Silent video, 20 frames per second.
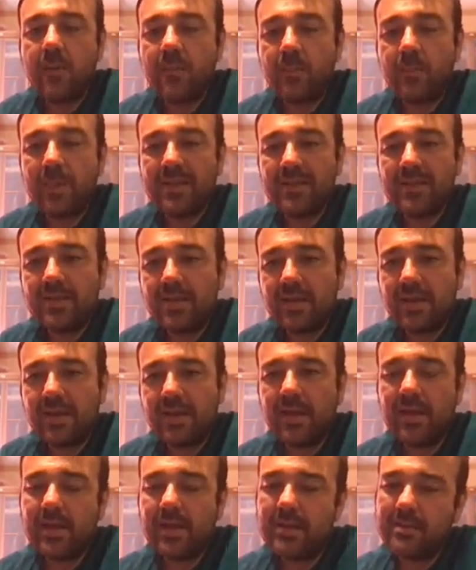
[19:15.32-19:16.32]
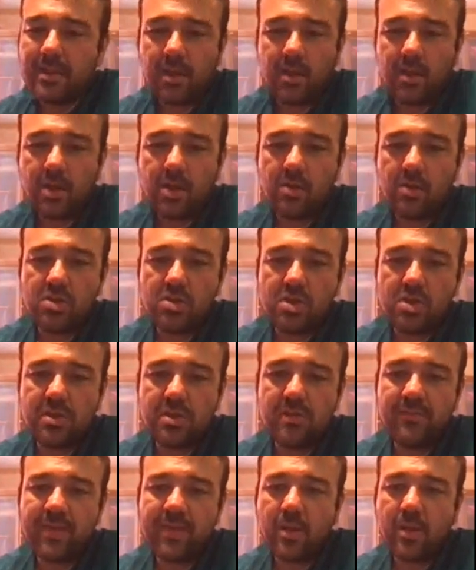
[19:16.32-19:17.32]
material and technology
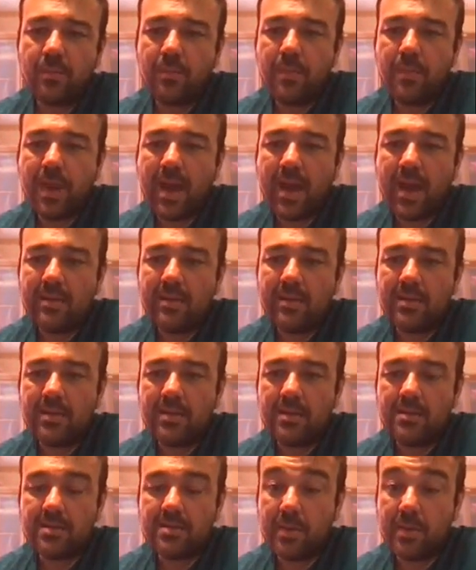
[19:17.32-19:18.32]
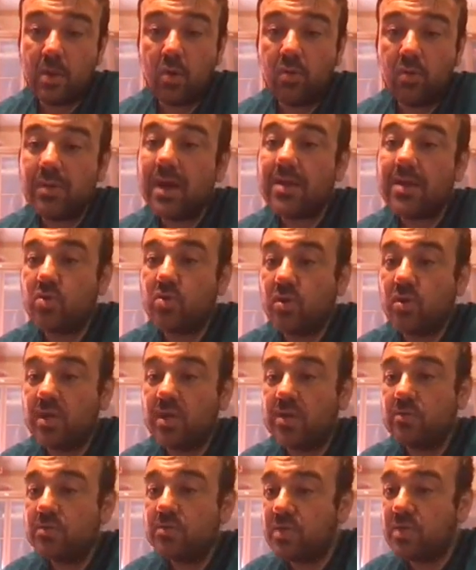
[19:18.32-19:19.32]
developed by the semiconductor
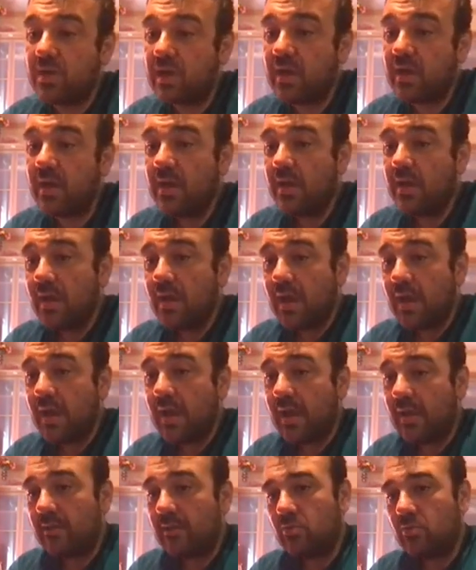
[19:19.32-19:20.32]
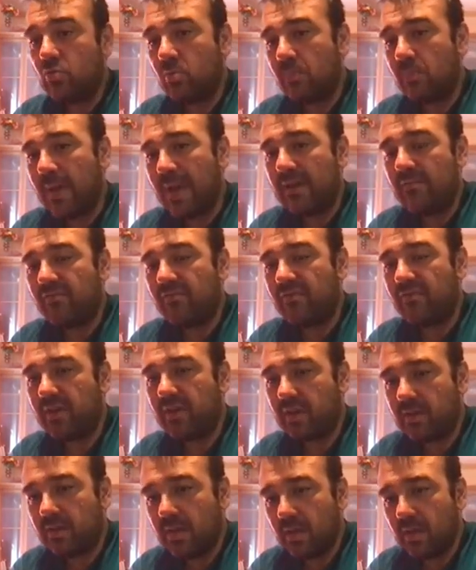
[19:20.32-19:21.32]
industry and to
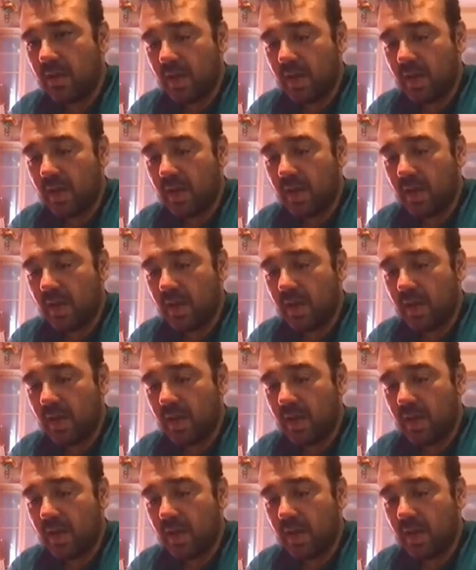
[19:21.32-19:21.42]
benefit